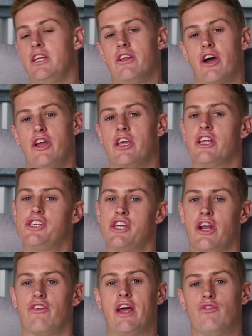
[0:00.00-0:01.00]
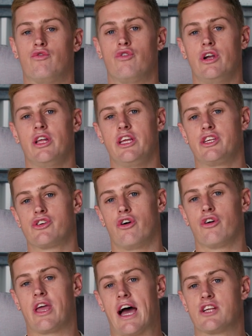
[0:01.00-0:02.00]
You know, you can generate really
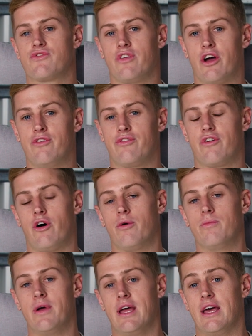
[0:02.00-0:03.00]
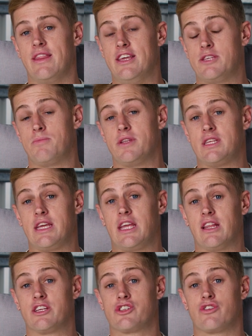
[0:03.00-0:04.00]
strong cash flow from this
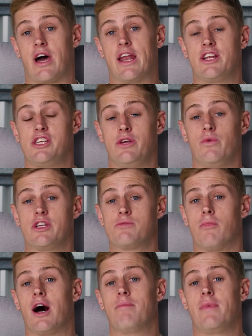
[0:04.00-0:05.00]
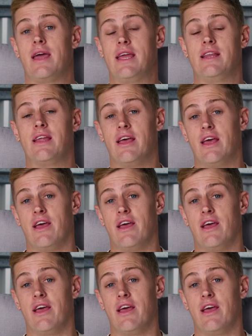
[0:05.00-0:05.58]
particular strategy, which might mean